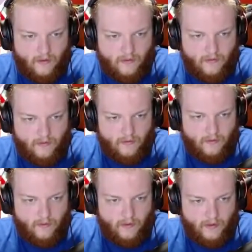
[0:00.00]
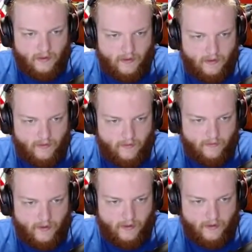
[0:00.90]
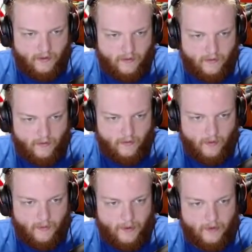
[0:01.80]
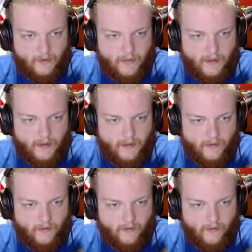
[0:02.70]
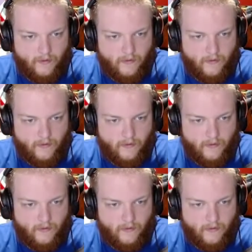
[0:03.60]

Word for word: little coin of I don't know what Pokemon that is.